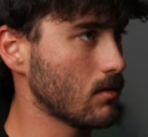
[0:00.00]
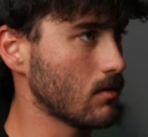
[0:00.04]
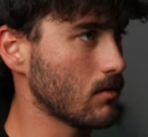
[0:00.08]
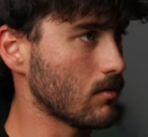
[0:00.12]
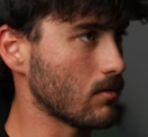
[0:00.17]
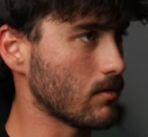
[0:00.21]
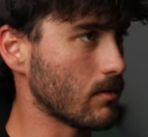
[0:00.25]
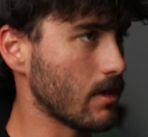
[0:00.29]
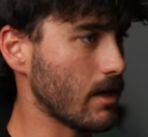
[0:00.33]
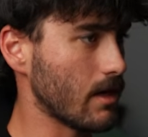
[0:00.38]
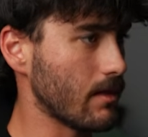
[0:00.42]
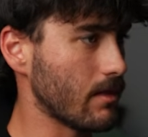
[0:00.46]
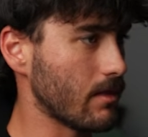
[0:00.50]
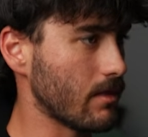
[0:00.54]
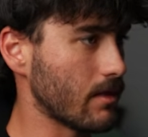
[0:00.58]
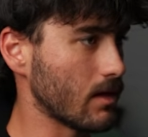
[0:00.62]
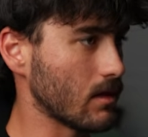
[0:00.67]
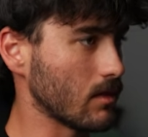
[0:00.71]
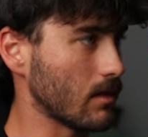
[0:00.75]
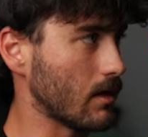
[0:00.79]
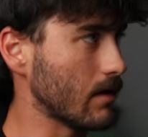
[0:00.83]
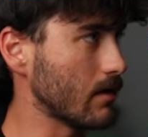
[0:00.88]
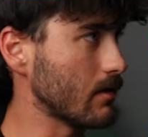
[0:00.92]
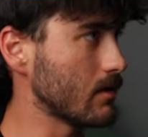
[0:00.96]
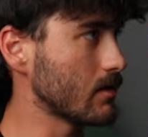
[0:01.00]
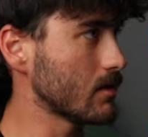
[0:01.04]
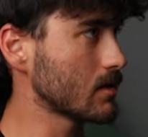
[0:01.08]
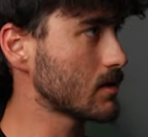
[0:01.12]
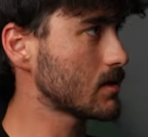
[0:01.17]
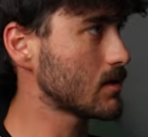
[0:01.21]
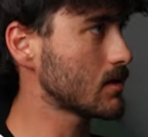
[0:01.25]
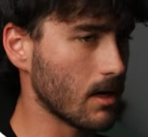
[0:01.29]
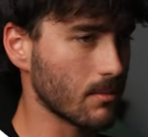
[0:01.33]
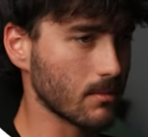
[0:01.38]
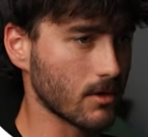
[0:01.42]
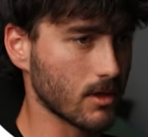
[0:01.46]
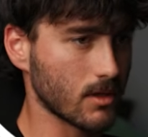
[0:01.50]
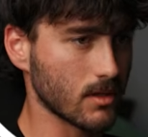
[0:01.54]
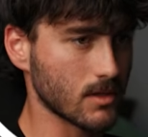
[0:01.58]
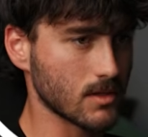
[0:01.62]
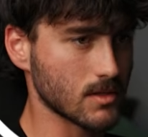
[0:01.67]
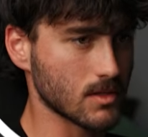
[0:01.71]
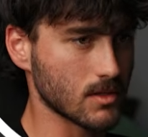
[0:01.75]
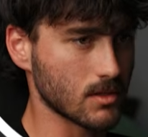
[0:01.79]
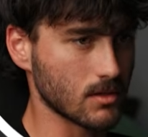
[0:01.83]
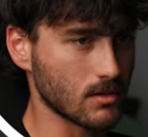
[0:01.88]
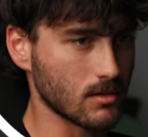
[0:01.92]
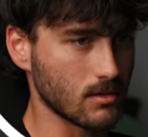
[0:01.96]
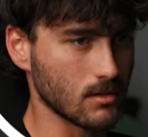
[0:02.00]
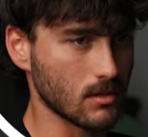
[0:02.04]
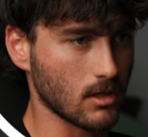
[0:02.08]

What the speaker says: the right thing like this. I'm going to